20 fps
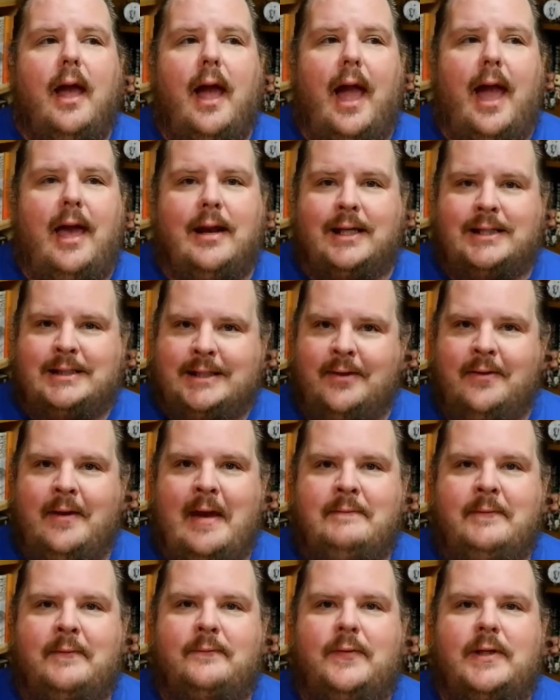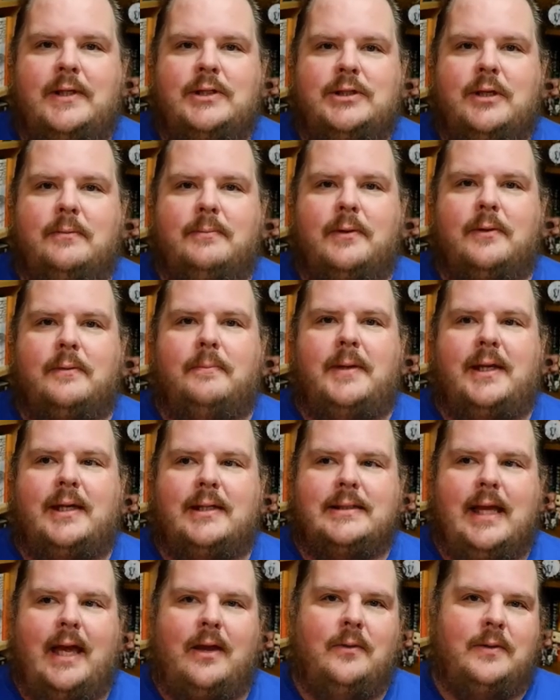And I still haven't finished the book
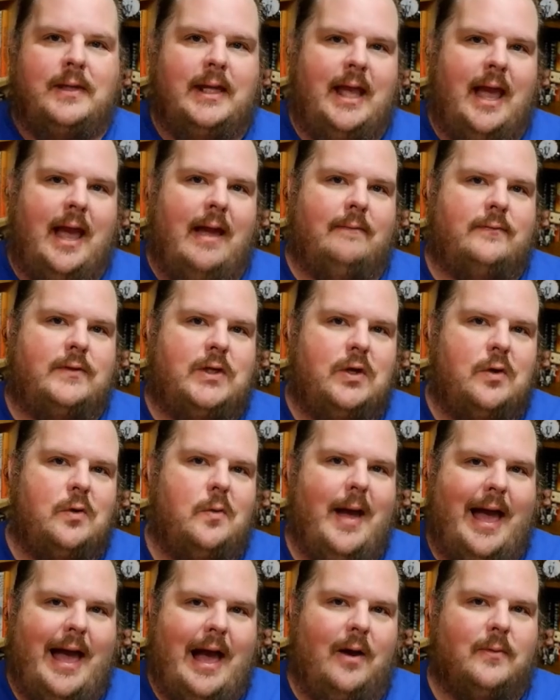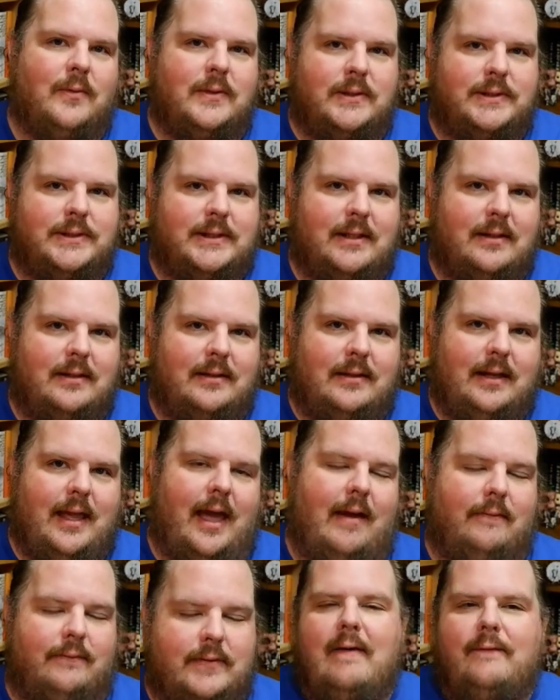because I only have two hours
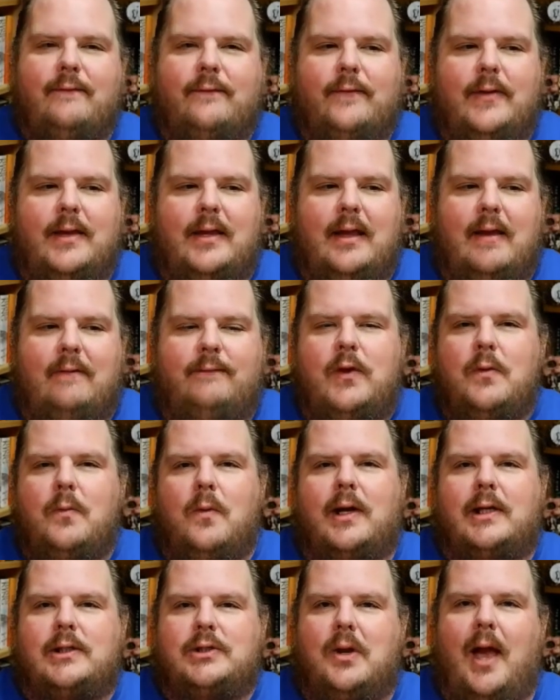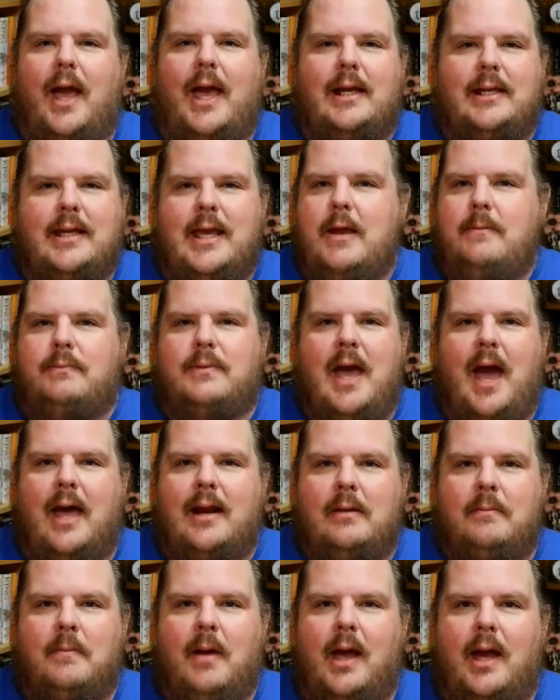left. If if you want to try it, keep that
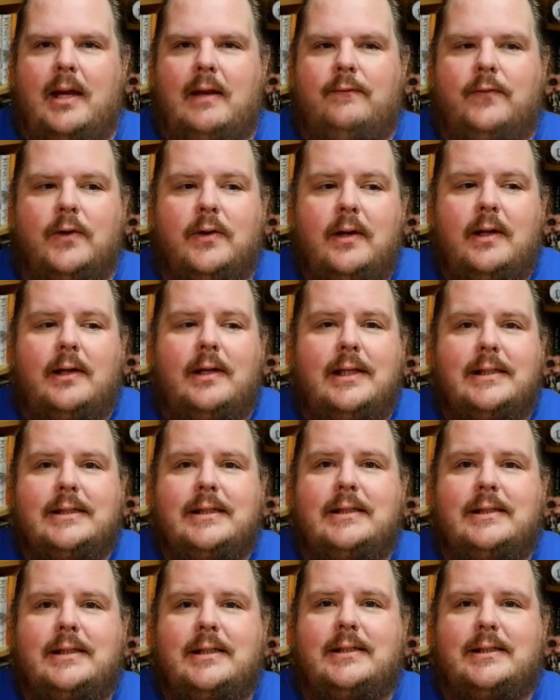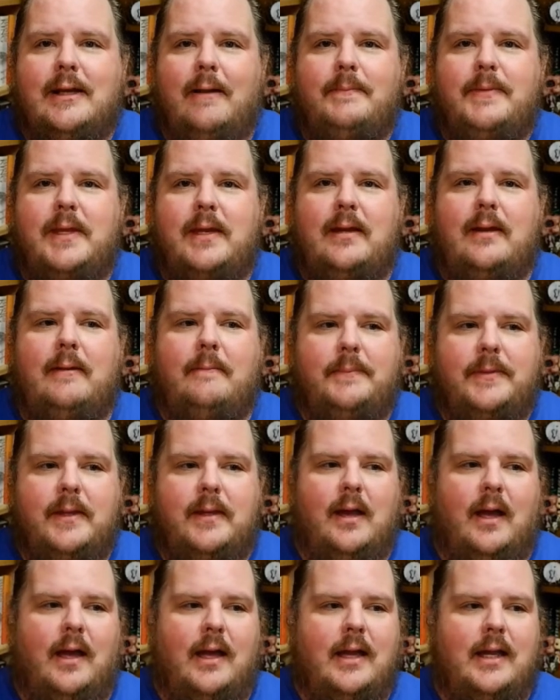in mind. If you're going to listen to something,
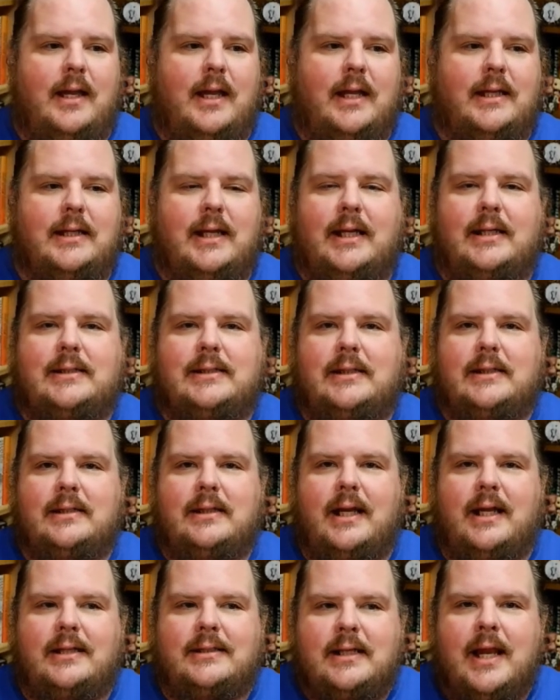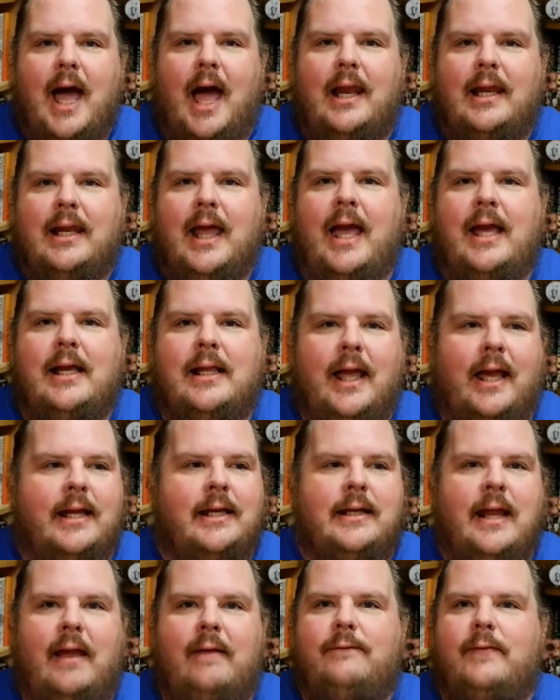uh, it, it's it's not like like
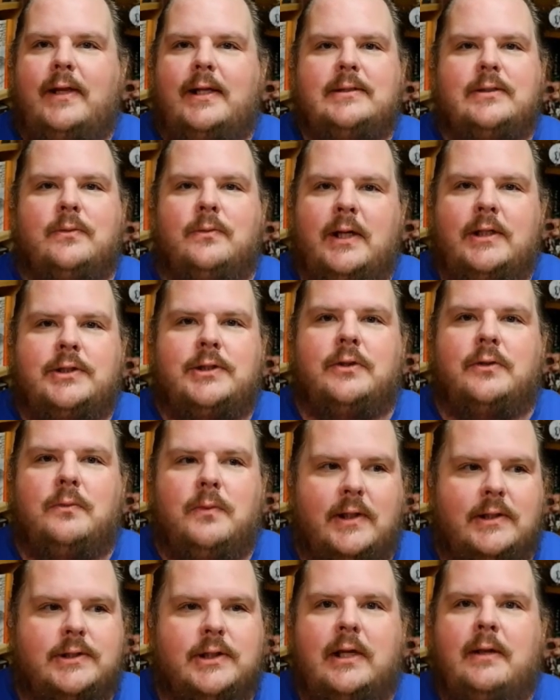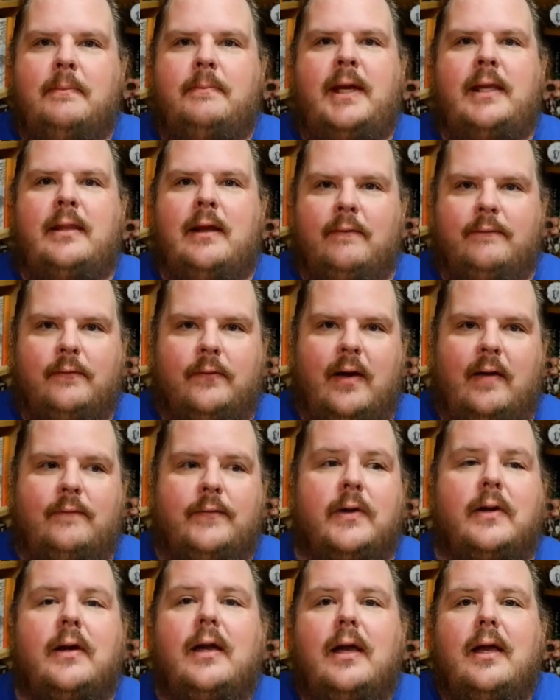a Netflix original where it's going to be there
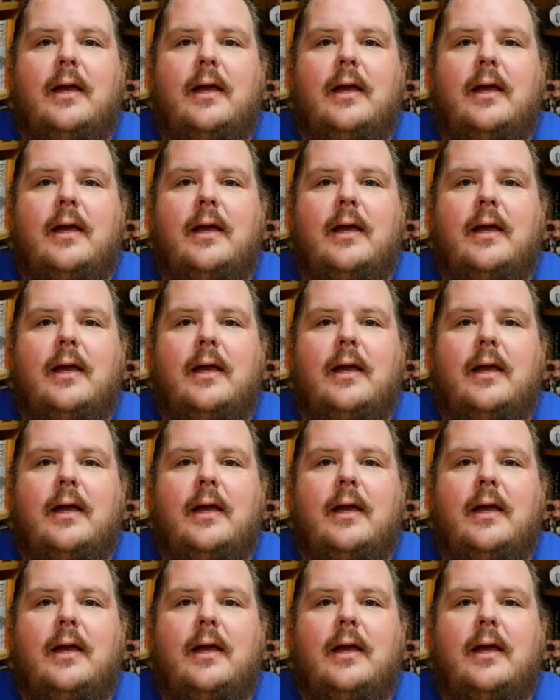forever.